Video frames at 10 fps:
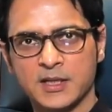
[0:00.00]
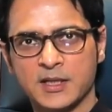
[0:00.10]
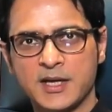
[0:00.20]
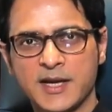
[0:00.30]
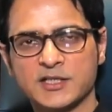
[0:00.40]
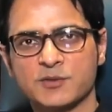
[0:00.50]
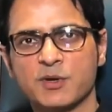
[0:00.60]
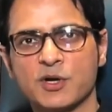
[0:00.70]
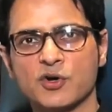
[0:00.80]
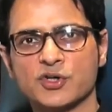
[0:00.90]
The next
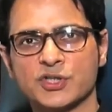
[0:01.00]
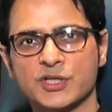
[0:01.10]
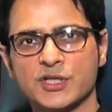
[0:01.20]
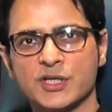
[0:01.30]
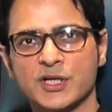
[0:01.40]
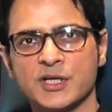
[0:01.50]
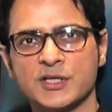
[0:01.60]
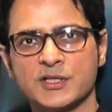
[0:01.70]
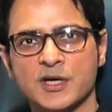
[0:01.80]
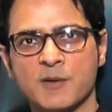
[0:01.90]
precaution
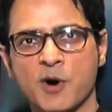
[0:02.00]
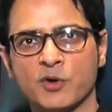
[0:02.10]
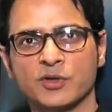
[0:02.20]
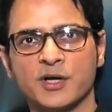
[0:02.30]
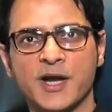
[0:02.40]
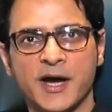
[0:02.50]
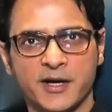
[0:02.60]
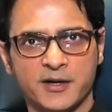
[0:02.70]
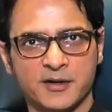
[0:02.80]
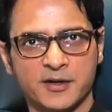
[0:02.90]
is about the
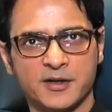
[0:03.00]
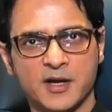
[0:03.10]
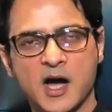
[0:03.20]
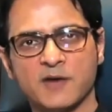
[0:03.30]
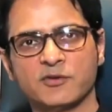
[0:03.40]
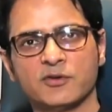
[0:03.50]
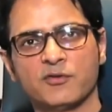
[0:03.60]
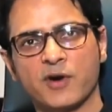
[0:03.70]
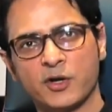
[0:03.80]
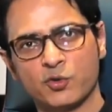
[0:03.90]
diet. After the
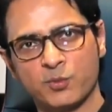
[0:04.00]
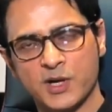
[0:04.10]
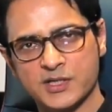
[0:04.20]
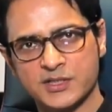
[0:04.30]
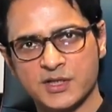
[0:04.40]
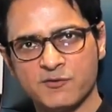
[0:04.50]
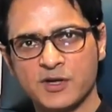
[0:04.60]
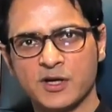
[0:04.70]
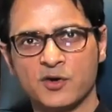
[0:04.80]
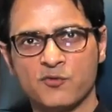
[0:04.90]
rhinoplasty,
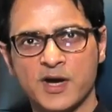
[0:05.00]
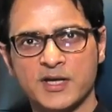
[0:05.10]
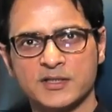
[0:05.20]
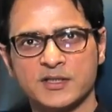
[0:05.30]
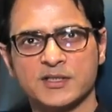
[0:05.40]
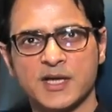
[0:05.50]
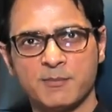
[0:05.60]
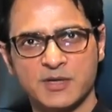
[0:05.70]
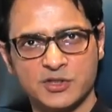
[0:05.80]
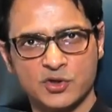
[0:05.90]
we advise the
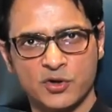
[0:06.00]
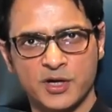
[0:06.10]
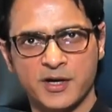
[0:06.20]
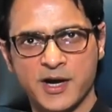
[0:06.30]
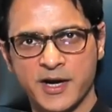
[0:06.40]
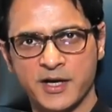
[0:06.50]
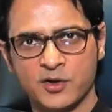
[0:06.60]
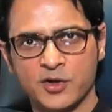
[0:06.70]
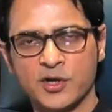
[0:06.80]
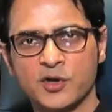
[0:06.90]
semi-solid diet,
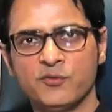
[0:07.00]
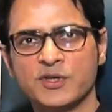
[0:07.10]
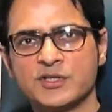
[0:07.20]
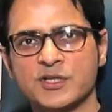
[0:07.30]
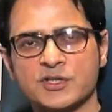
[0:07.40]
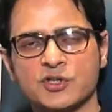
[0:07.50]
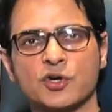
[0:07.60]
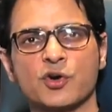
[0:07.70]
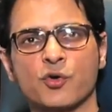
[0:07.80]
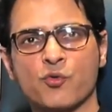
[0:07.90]
which does
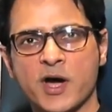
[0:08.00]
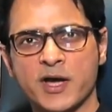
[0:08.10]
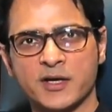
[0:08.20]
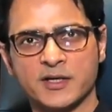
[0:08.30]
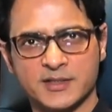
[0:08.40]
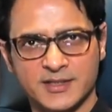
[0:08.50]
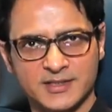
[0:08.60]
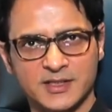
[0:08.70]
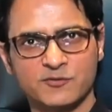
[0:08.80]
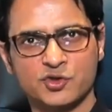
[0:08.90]
not require
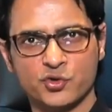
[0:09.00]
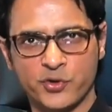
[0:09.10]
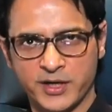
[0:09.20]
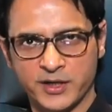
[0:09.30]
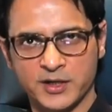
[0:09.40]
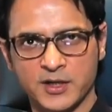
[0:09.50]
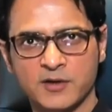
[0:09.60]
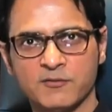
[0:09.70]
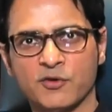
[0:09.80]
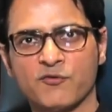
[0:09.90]
excessive chewing
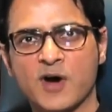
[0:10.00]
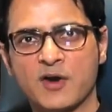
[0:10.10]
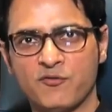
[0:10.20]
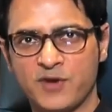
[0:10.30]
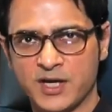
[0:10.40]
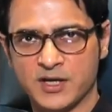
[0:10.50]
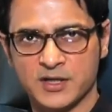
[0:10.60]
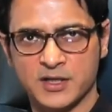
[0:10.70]
for 1 week.